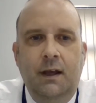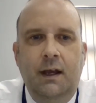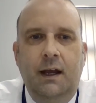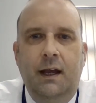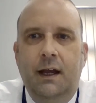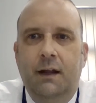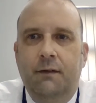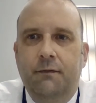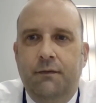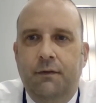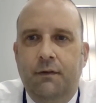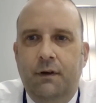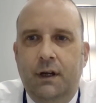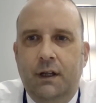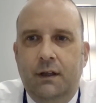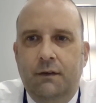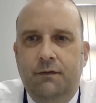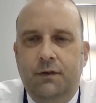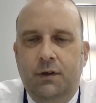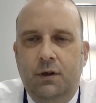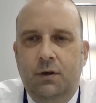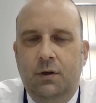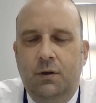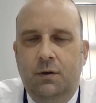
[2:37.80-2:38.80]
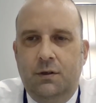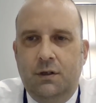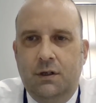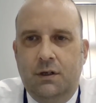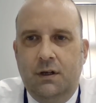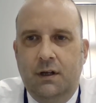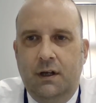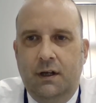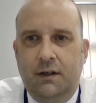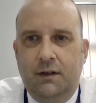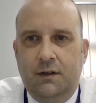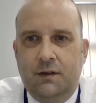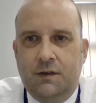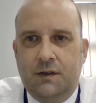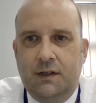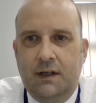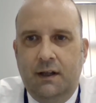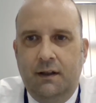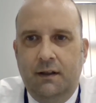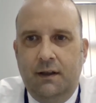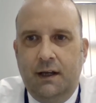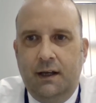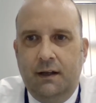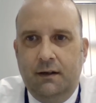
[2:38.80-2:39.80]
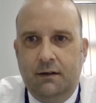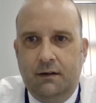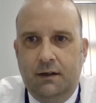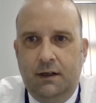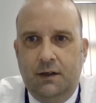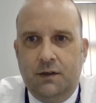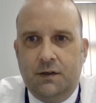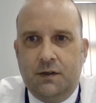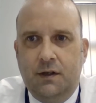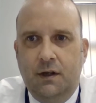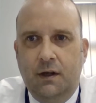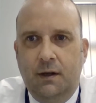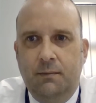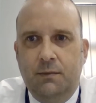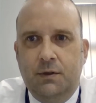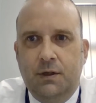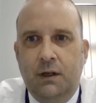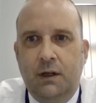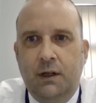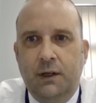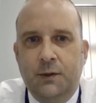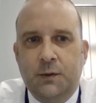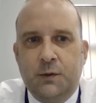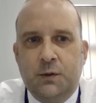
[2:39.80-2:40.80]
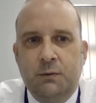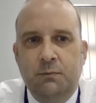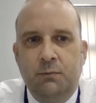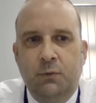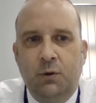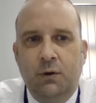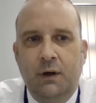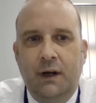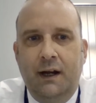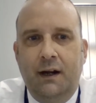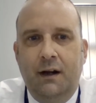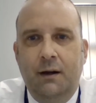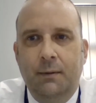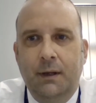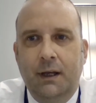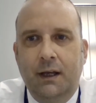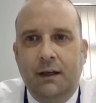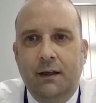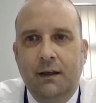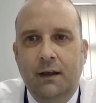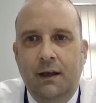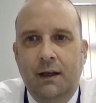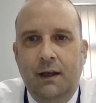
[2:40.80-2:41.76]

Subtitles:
And for any of you who didn't understand that, it's time to learn some more Arabic.